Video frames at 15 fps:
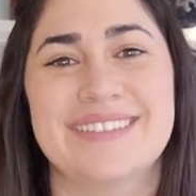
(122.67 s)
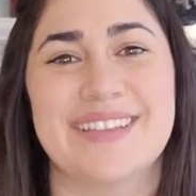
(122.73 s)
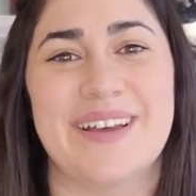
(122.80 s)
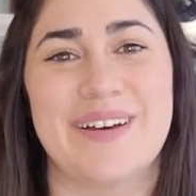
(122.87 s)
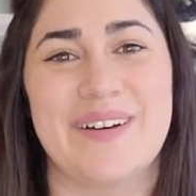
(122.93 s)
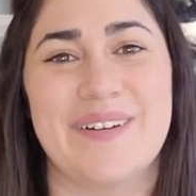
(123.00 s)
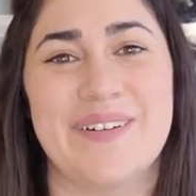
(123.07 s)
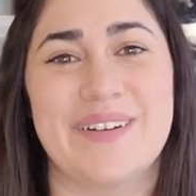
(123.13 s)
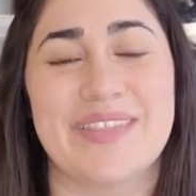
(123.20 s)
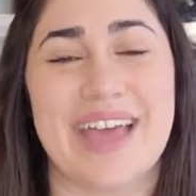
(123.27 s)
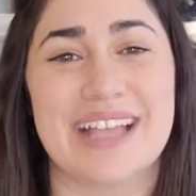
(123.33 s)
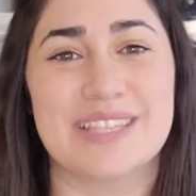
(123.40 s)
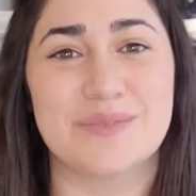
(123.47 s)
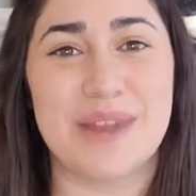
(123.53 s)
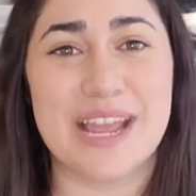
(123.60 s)
So
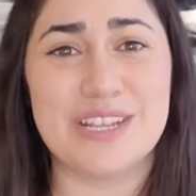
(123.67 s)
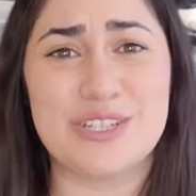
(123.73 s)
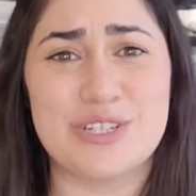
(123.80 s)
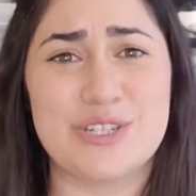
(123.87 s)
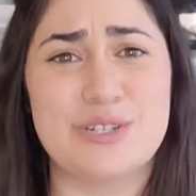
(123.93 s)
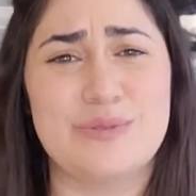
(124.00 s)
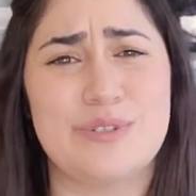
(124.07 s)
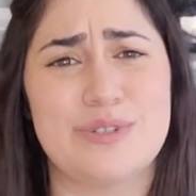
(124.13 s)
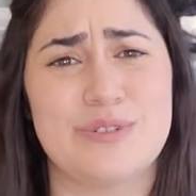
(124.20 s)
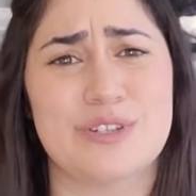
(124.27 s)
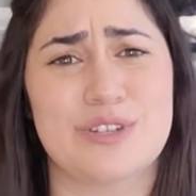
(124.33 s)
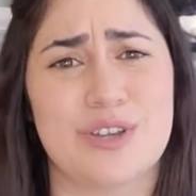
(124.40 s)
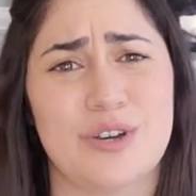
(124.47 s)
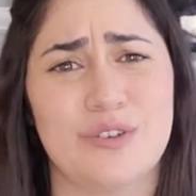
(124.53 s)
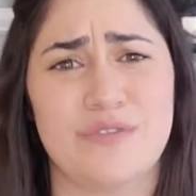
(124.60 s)
that's what I do. Due
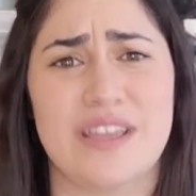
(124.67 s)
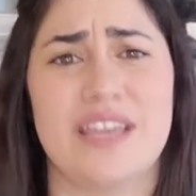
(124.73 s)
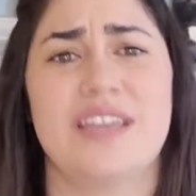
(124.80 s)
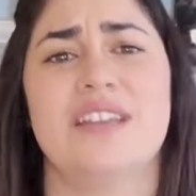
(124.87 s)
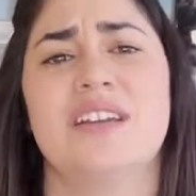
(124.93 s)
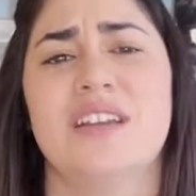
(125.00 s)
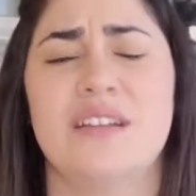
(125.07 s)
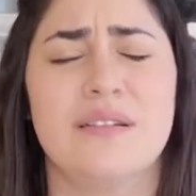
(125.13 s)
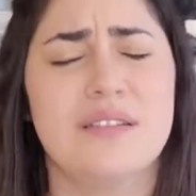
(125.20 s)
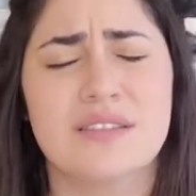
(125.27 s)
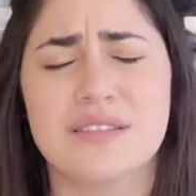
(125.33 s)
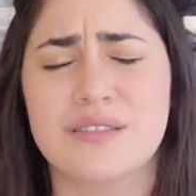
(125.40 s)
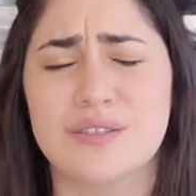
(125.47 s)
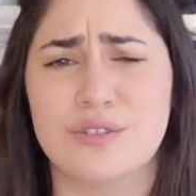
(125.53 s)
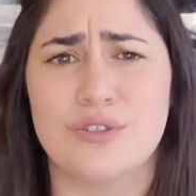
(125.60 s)
to COVID,
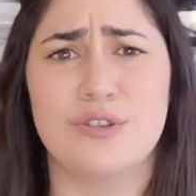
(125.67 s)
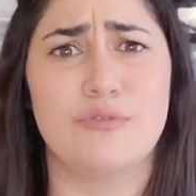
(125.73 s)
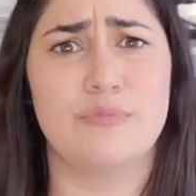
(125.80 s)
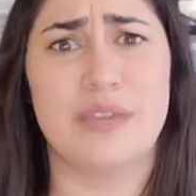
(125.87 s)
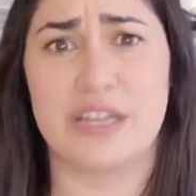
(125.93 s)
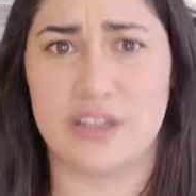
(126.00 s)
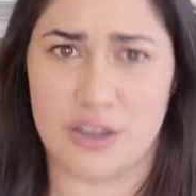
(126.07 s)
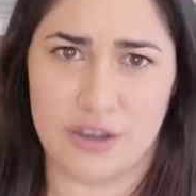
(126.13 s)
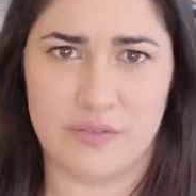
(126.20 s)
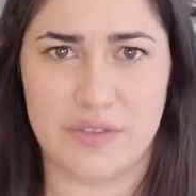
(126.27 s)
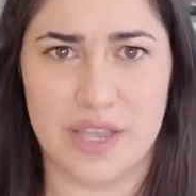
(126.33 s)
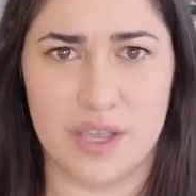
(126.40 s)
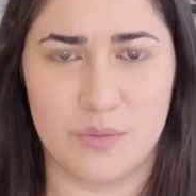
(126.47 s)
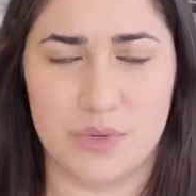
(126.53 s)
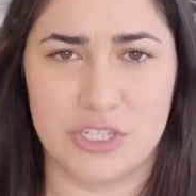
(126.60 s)
stupid
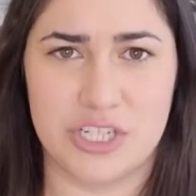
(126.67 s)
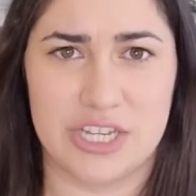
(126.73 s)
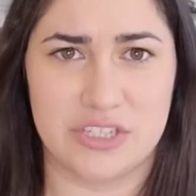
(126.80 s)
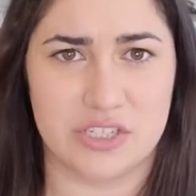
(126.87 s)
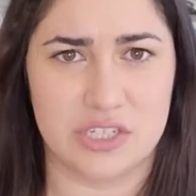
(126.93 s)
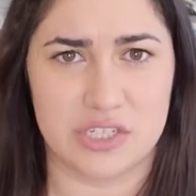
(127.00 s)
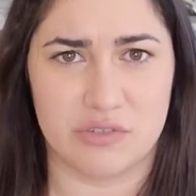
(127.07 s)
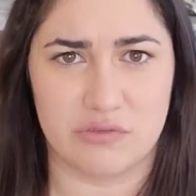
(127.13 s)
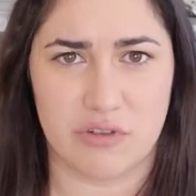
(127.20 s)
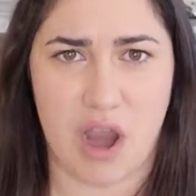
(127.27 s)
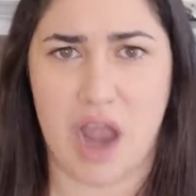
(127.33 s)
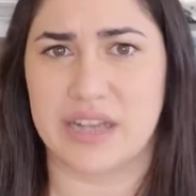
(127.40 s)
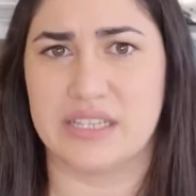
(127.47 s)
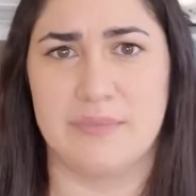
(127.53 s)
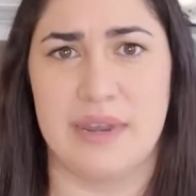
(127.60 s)
COVID, which has just
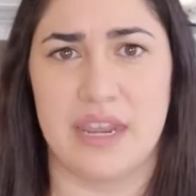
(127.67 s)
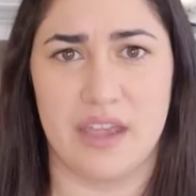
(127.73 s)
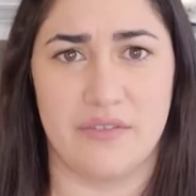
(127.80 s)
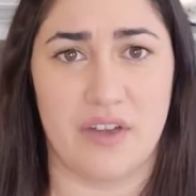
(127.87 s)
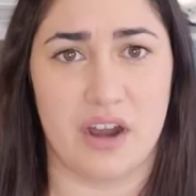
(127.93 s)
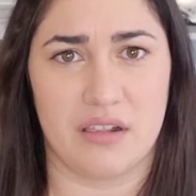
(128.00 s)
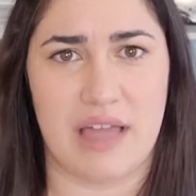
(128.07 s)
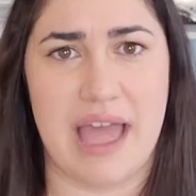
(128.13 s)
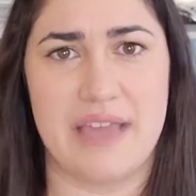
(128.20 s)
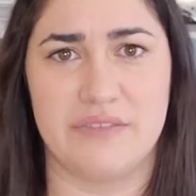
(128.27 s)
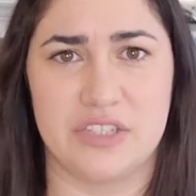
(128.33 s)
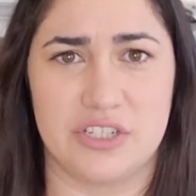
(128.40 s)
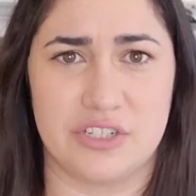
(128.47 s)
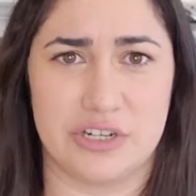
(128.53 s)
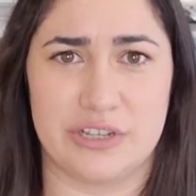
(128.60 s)
rocked many of our
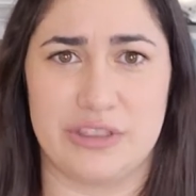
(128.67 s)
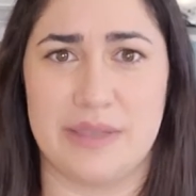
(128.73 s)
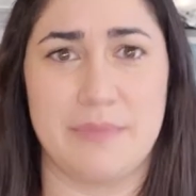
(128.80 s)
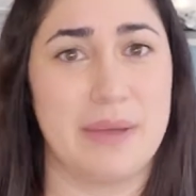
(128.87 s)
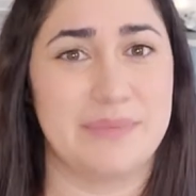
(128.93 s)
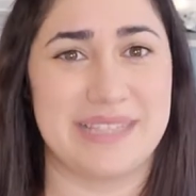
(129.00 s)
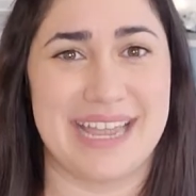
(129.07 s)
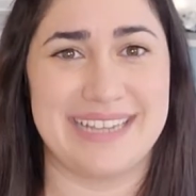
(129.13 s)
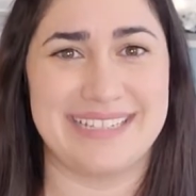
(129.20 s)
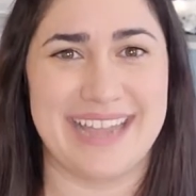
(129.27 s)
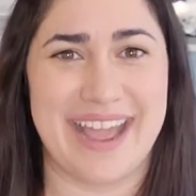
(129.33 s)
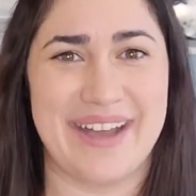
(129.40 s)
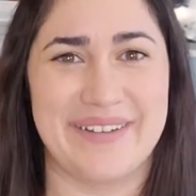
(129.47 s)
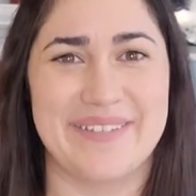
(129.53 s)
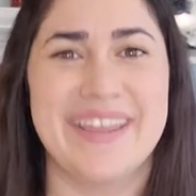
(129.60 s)
lives and turned them upside
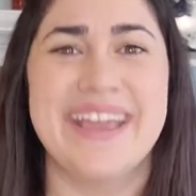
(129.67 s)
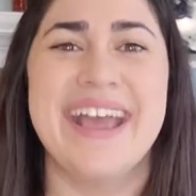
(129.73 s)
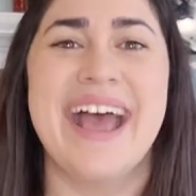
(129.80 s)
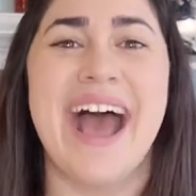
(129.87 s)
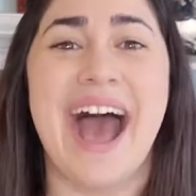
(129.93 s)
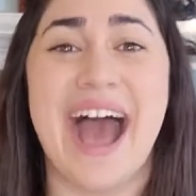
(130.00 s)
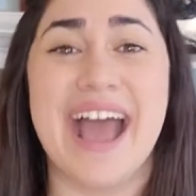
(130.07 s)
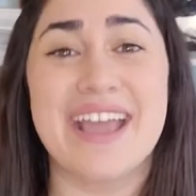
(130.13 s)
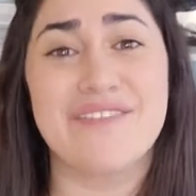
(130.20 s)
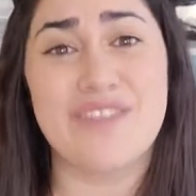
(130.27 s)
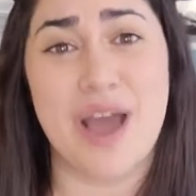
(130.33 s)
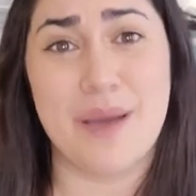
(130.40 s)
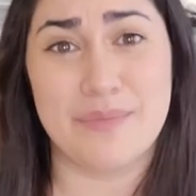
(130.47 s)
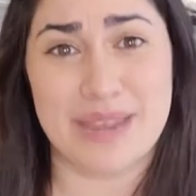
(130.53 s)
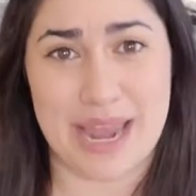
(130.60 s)
down, I have
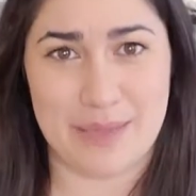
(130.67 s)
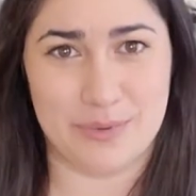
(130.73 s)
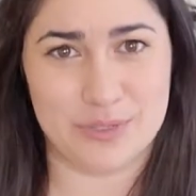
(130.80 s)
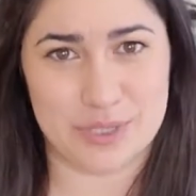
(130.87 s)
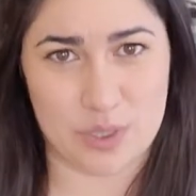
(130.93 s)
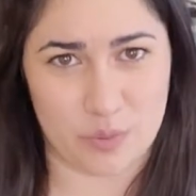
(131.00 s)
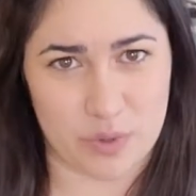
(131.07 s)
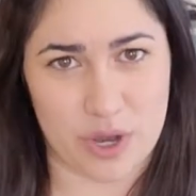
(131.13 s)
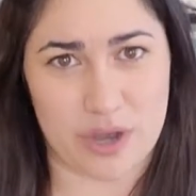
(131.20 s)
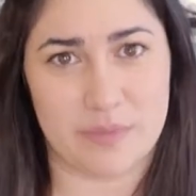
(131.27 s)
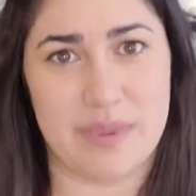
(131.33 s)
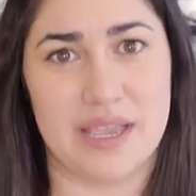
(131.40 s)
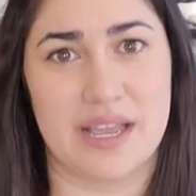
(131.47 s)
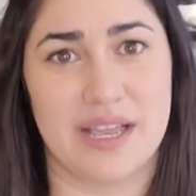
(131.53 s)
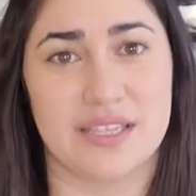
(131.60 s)
not been able to
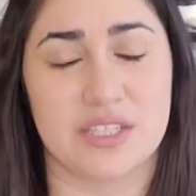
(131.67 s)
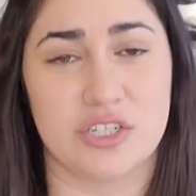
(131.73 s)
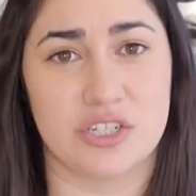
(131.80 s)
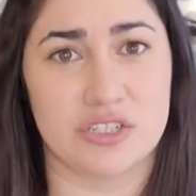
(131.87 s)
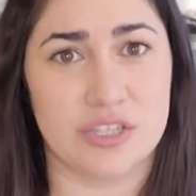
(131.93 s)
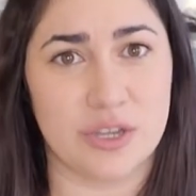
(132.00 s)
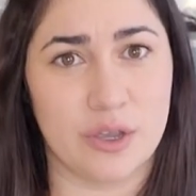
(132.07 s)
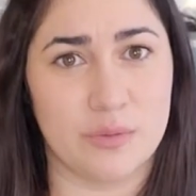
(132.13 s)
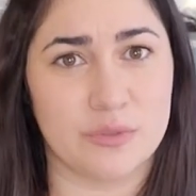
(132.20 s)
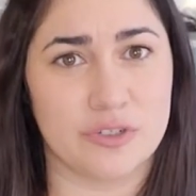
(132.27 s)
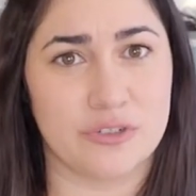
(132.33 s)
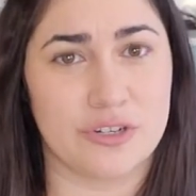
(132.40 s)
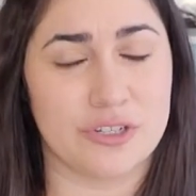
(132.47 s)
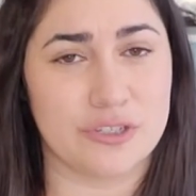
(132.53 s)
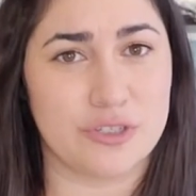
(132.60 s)
work because nursing homes
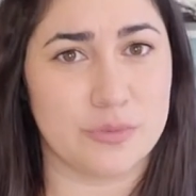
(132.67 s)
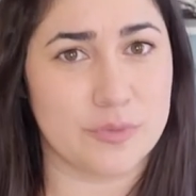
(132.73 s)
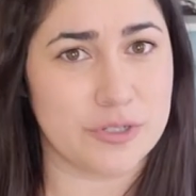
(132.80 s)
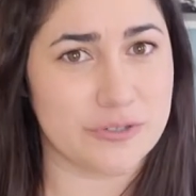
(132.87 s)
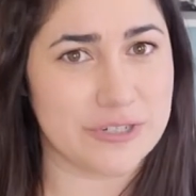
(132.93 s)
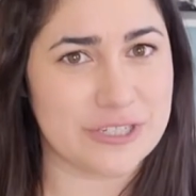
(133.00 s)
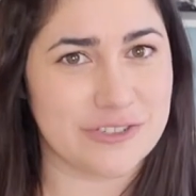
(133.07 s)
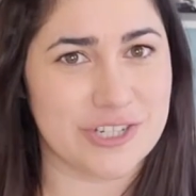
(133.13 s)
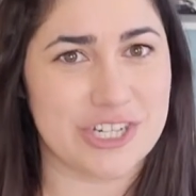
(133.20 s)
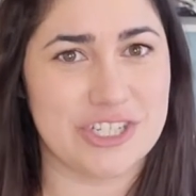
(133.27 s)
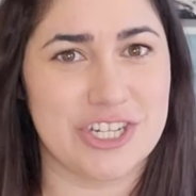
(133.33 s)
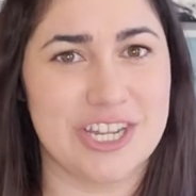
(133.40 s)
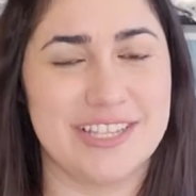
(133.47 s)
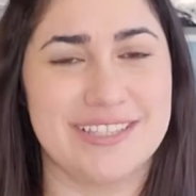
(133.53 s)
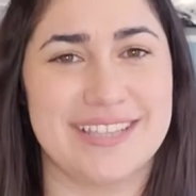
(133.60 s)
are on super
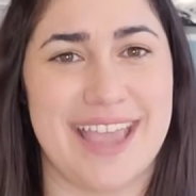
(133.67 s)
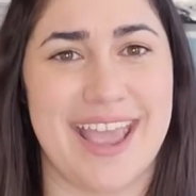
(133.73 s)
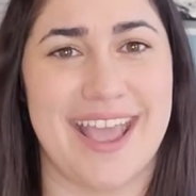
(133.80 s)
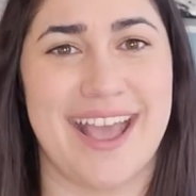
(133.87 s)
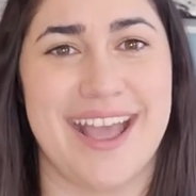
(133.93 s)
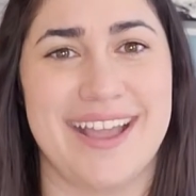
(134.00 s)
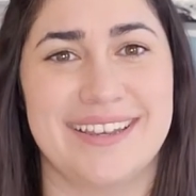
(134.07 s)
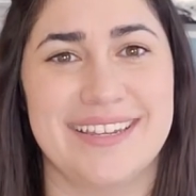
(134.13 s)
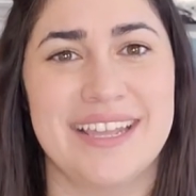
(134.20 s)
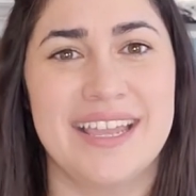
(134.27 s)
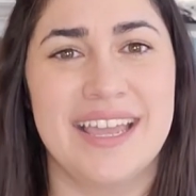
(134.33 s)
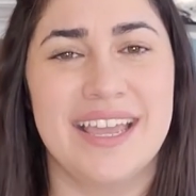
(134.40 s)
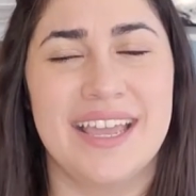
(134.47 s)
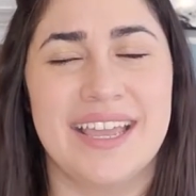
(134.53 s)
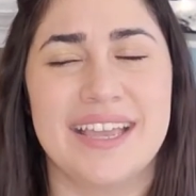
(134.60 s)
restrictions, and
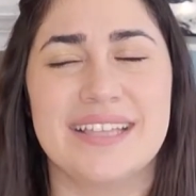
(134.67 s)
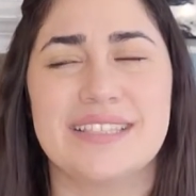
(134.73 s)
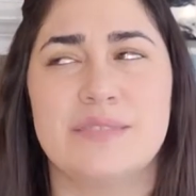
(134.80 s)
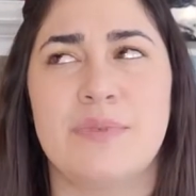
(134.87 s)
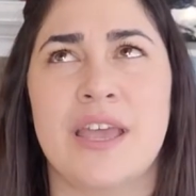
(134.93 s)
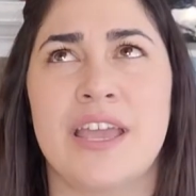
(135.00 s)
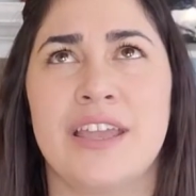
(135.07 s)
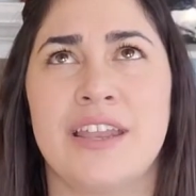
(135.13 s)
it's